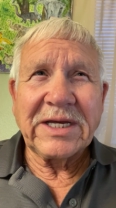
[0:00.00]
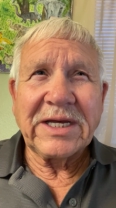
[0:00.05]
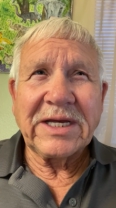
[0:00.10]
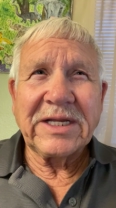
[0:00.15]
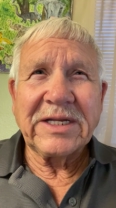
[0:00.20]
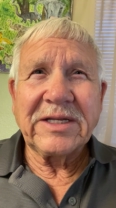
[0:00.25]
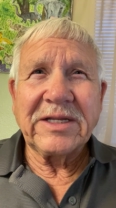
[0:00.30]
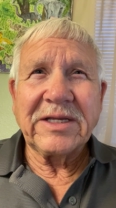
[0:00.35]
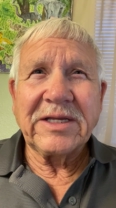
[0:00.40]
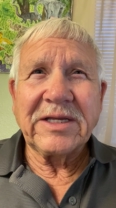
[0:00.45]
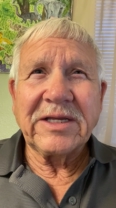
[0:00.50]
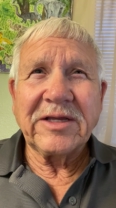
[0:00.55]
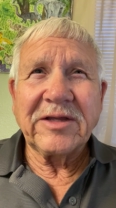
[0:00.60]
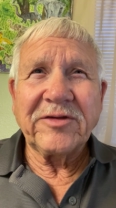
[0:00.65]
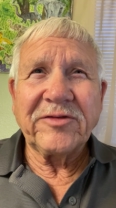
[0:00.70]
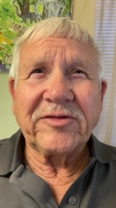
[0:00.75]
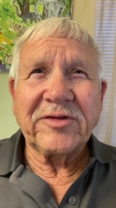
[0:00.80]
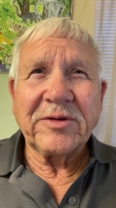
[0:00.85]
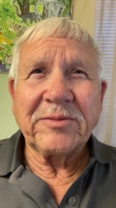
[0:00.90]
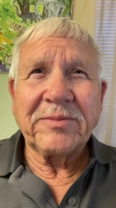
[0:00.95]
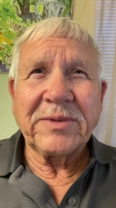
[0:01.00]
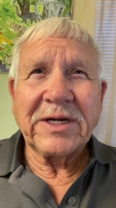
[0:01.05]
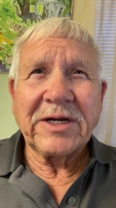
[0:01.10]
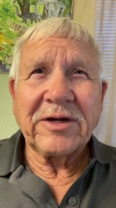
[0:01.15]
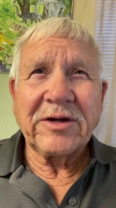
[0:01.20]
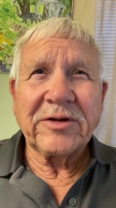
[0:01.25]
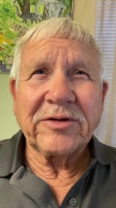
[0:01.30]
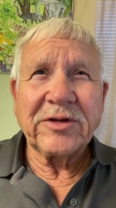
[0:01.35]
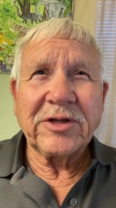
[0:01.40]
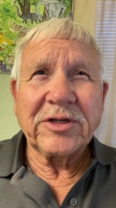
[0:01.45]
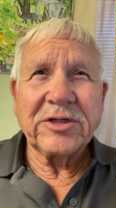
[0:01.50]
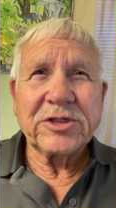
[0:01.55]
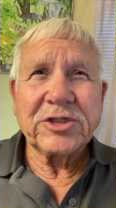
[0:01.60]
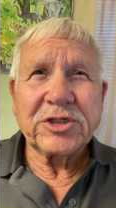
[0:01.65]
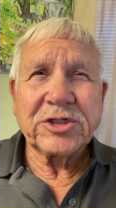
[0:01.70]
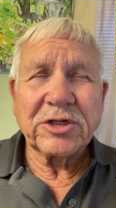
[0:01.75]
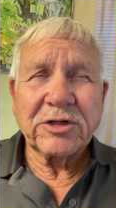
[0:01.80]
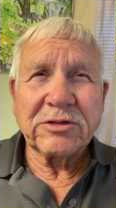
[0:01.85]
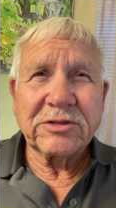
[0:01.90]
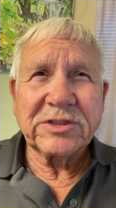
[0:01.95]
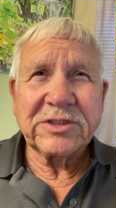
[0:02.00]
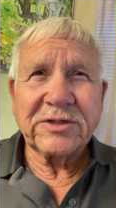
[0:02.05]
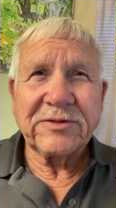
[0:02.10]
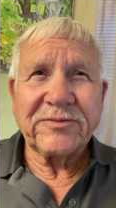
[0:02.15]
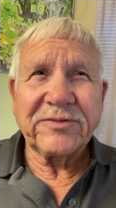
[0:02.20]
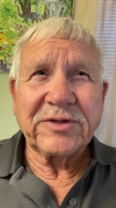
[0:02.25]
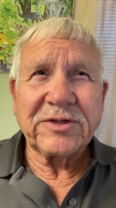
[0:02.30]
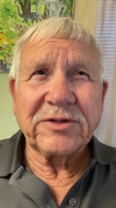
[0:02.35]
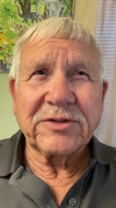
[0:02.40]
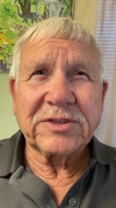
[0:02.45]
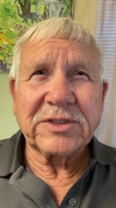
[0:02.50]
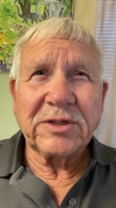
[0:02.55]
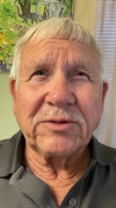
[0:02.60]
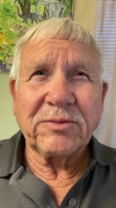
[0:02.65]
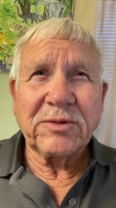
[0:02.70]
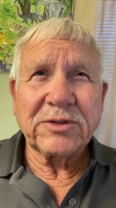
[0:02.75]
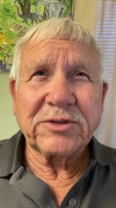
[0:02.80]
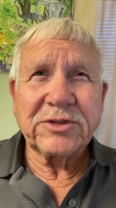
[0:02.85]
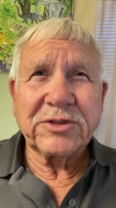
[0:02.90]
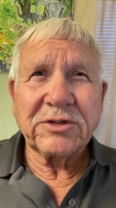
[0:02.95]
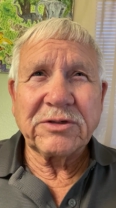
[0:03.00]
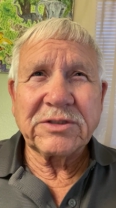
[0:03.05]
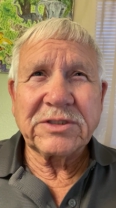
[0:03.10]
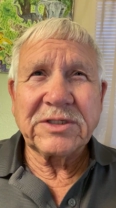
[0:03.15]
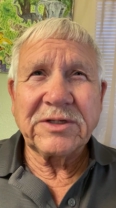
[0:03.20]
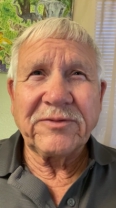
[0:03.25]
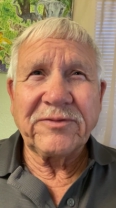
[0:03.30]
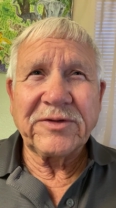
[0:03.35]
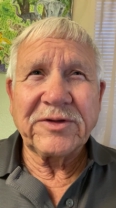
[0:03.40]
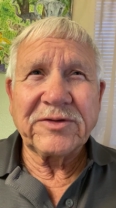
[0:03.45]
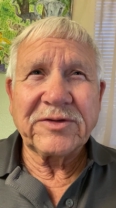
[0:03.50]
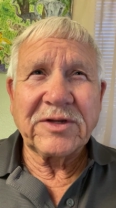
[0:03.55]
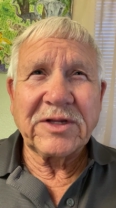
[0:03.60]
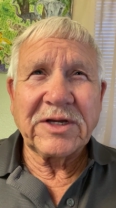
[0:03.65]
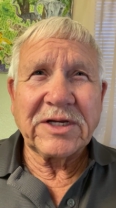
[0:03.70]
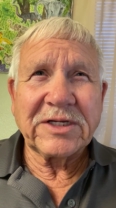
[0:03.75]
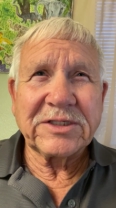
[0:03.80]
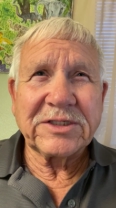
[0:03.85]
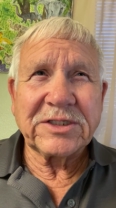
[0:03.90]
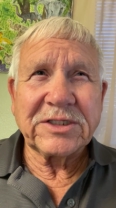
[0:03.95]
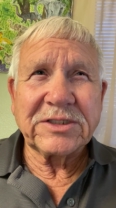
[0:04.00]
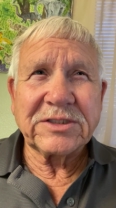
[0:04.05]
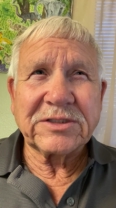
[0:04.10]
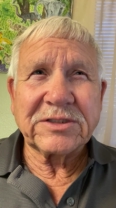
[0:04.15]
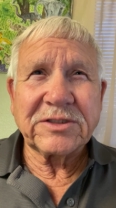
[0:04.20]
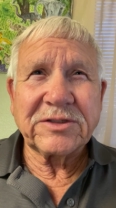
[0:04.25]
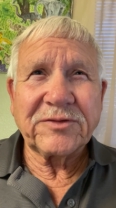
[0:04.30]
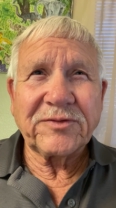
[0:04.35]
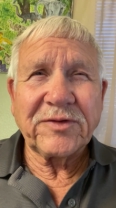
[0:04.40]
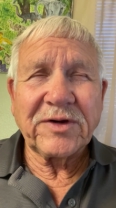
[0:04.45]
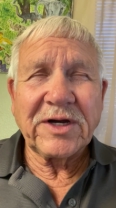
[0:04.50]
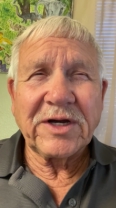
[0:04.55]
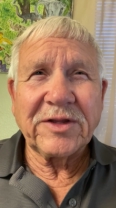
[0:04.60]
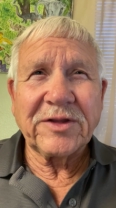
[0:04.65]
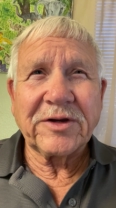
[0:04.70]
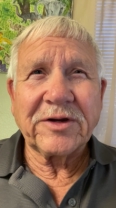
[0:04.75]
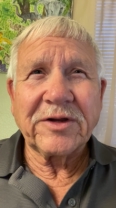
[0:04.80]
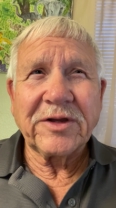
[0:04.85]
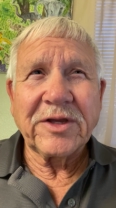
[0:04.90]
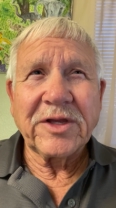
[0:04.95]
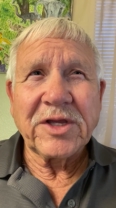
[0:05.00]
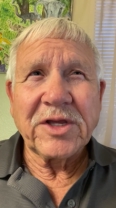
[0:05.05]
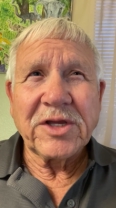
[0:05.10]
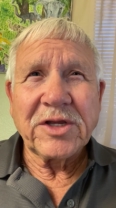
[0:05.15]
that is about Joseph. You say, well, Joseph is not Jesus' father.